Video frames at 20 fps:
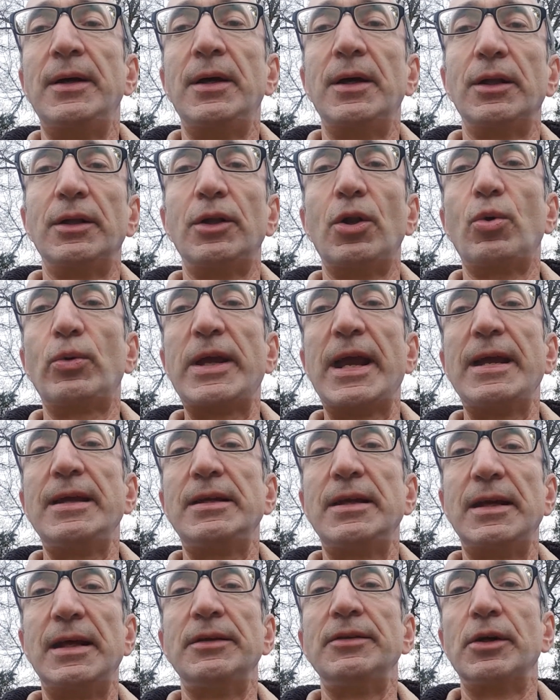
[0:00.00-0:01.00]

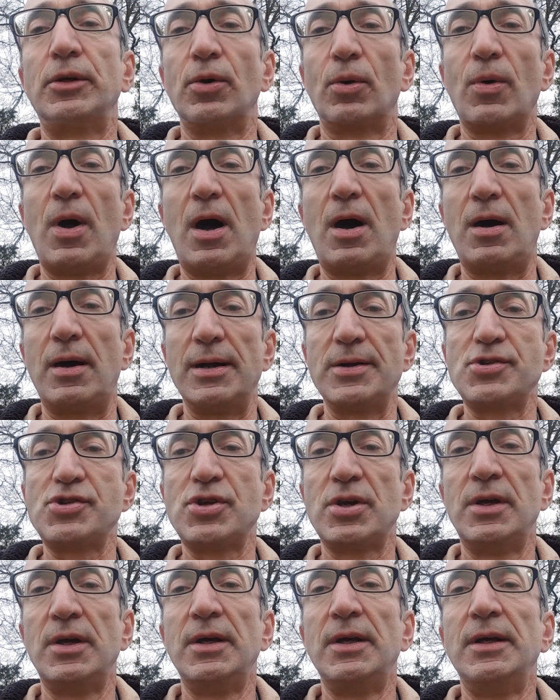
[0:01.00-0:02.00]
located in the garage.
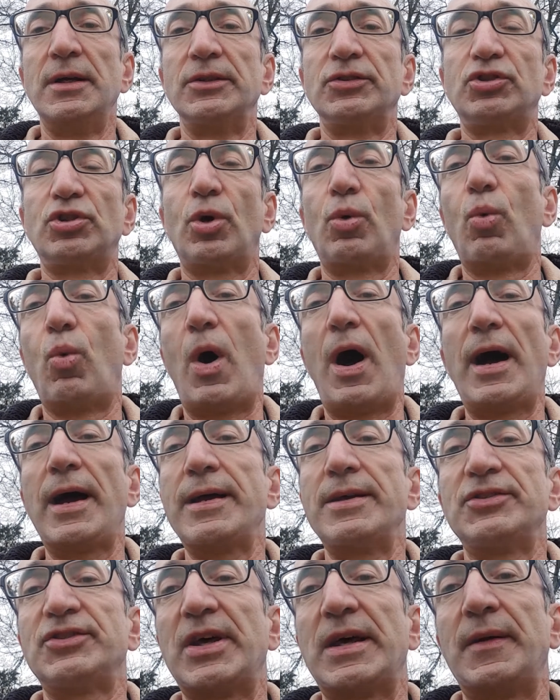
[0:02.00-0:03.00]
So why
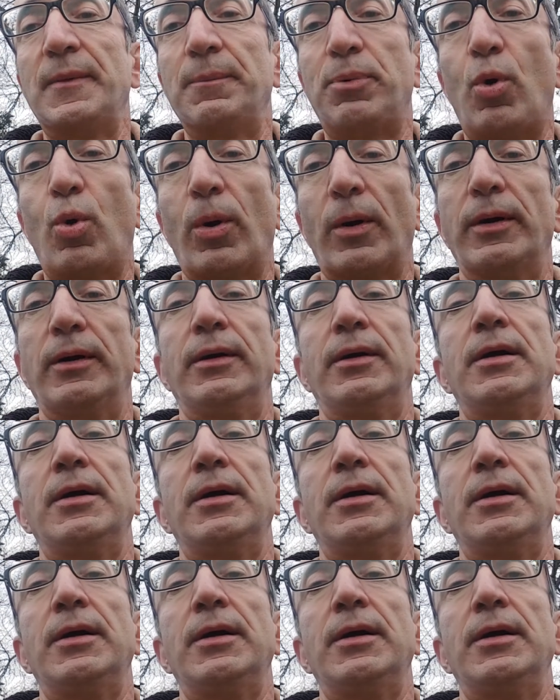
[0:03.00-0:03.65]
is that important?